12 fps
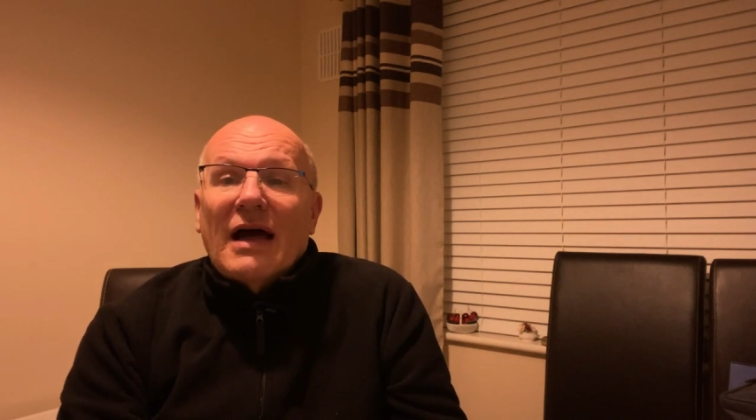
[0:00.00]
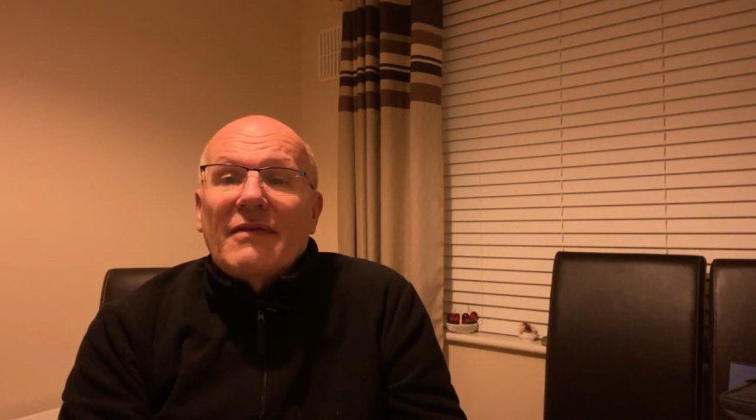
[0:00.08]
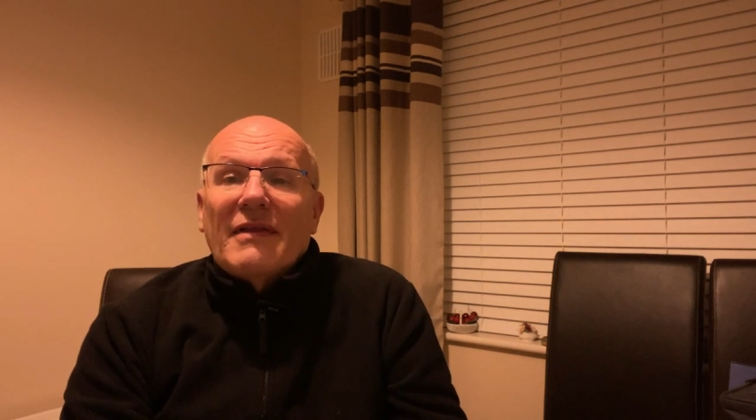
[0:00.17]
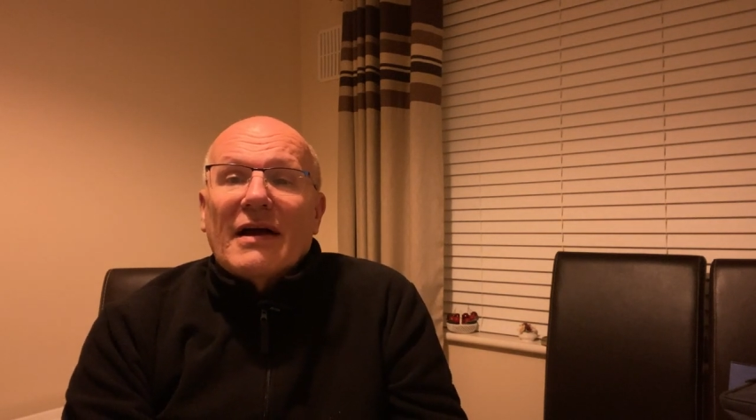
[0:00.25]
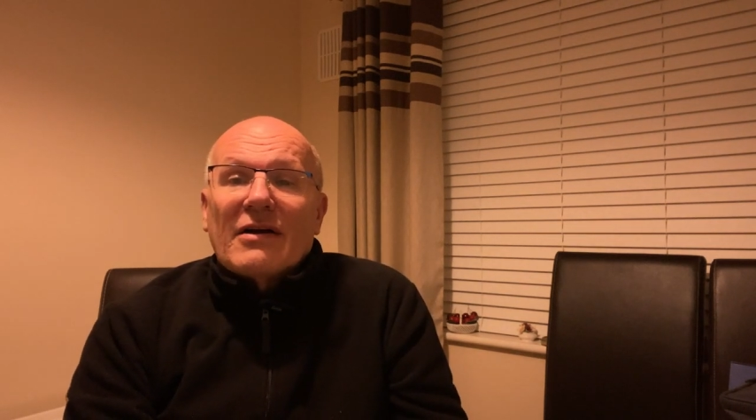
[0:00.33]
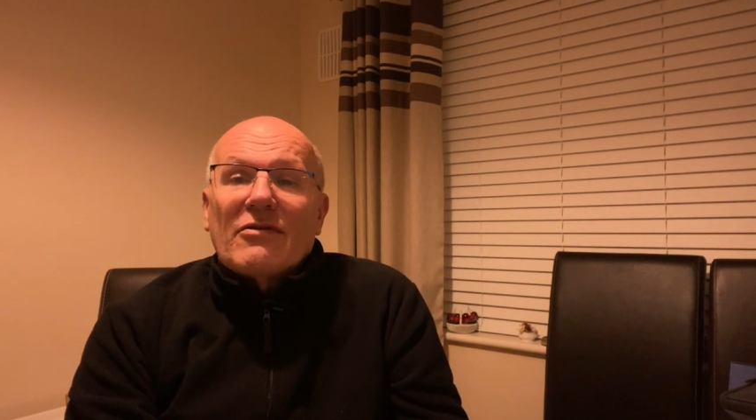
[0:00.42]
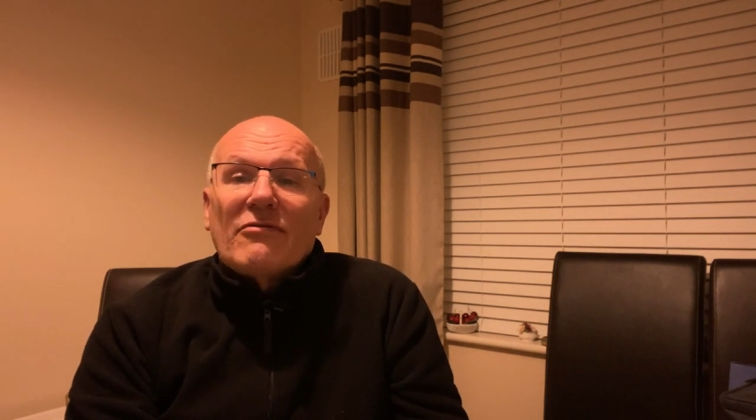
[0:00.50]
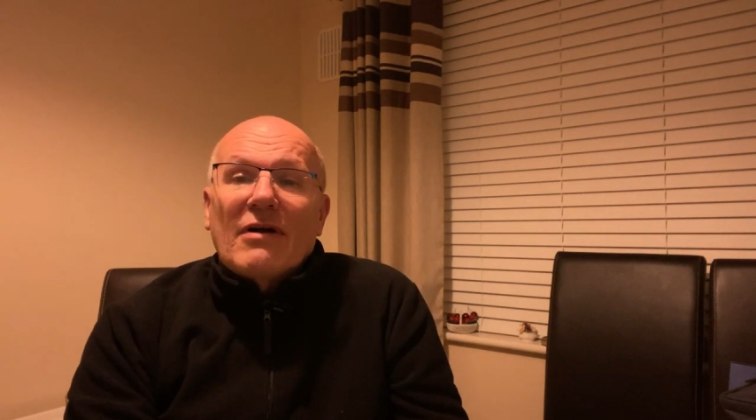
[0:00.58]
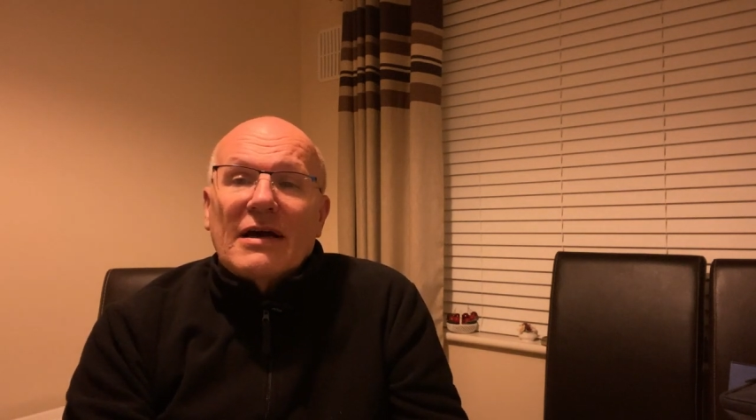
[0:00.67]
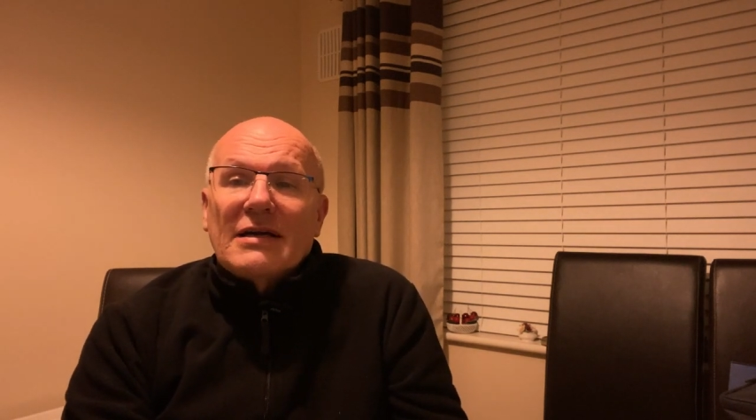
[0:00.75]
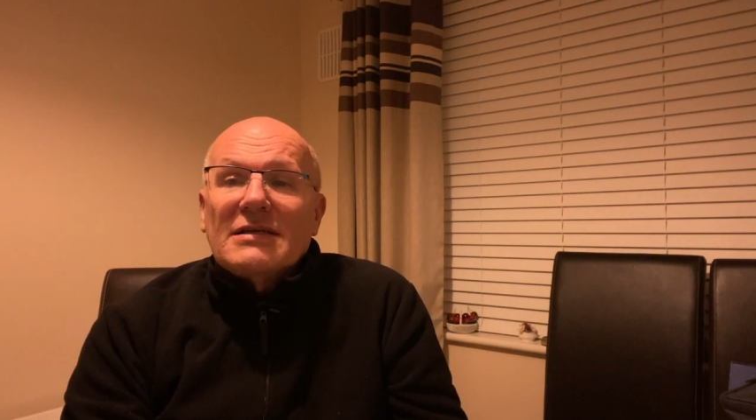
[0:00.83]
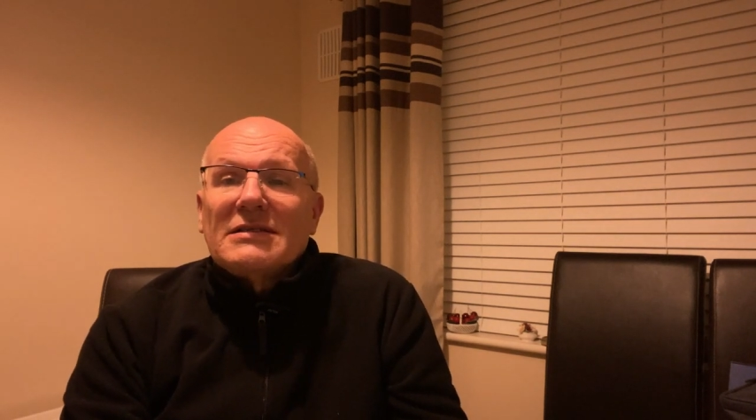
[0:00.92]
and that
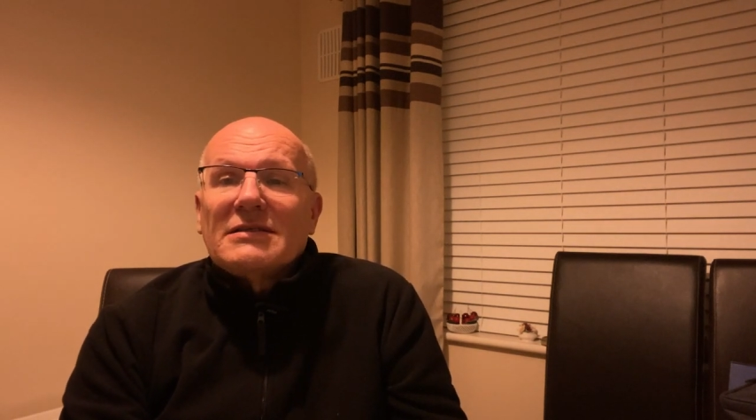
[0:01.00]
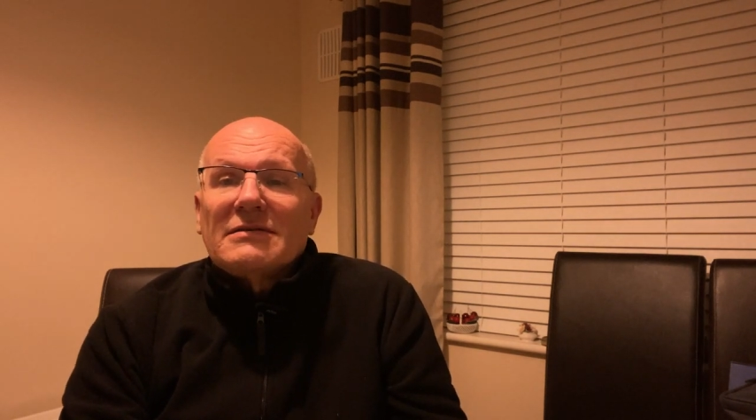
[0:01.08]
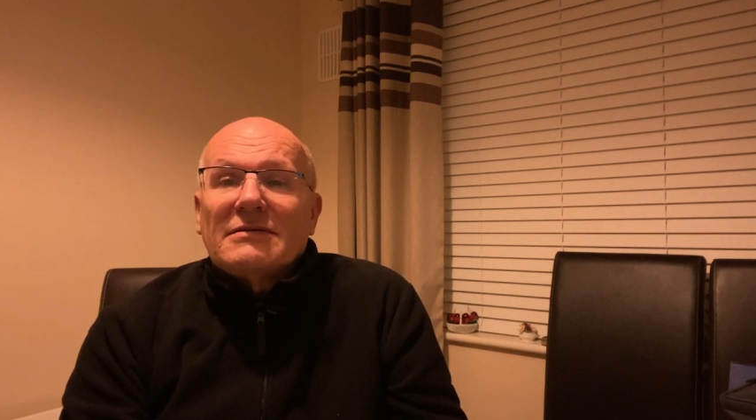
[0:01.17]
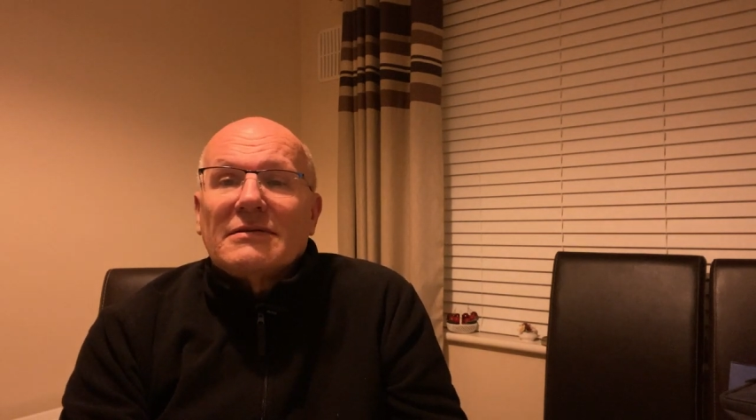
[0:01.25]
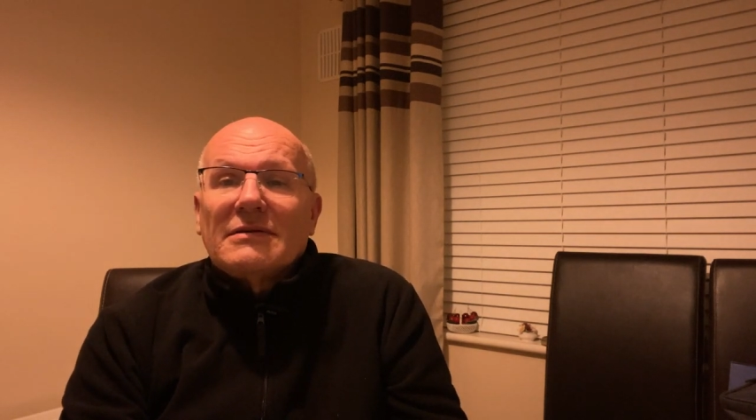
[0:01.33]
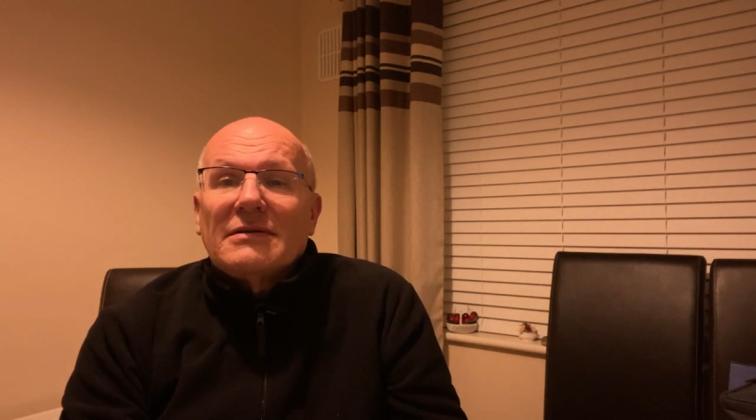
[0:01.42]
grace